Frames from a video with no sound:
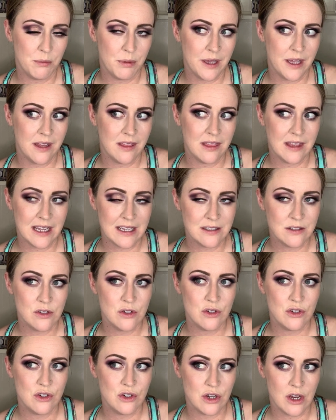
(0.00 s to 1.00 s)
but that's
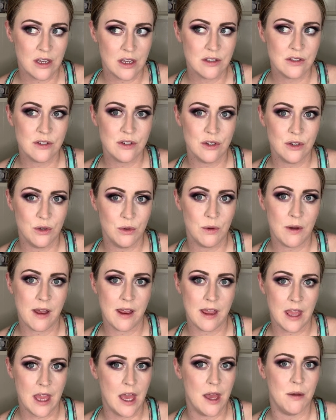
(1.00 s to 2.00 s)
just who I
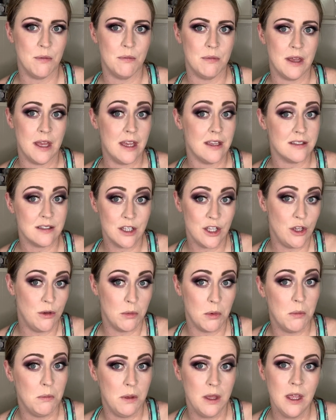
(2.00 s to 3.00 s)
am as a
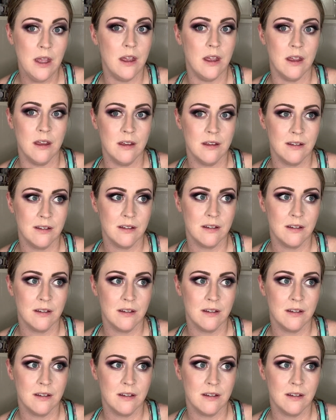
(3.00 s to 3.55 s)
human being.